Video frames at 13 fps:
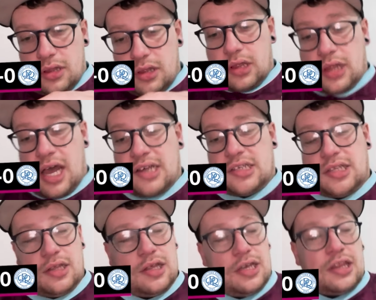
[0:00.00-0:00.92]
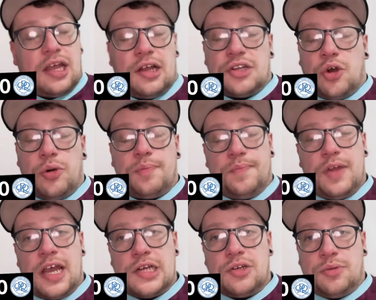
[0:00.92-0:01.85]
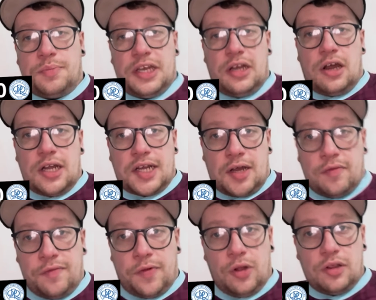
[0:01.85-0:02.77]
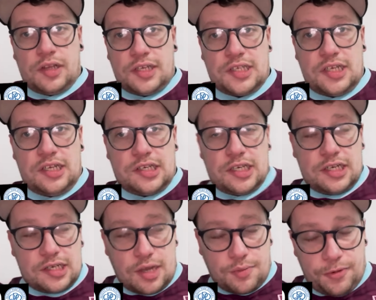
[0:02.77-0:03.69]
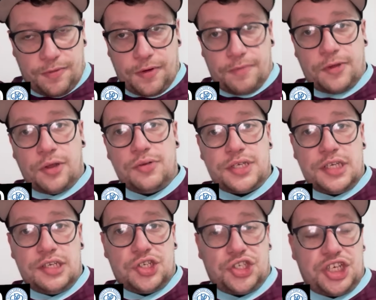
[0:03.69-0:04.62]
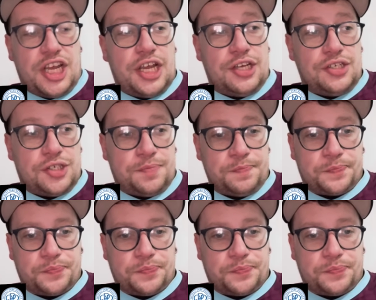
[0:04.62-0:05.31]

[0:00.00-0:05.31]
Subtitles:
that's the thing that could end up being our downfall this season, is that we're refusing to change.